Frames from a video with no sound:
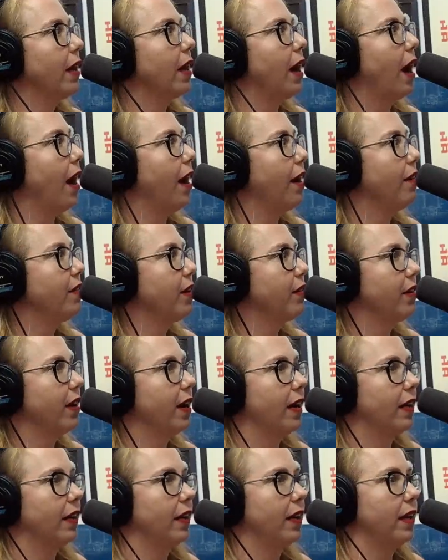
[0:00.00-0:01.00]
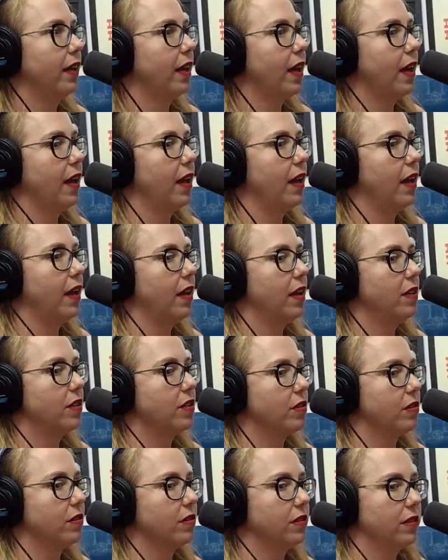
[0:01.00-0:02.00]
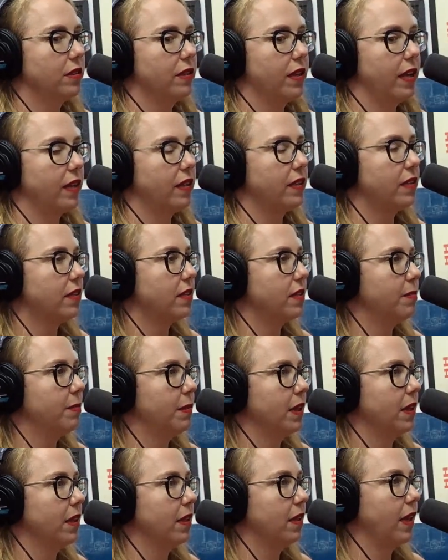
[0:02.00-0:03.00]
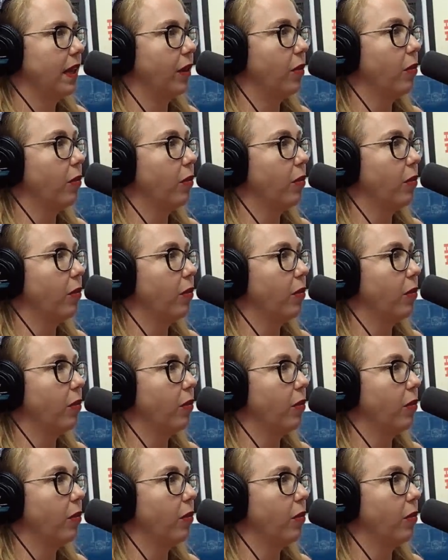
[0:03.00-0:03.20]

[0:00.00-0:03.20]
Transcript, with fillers: like, I've never had, like, a internal, like, stimulate,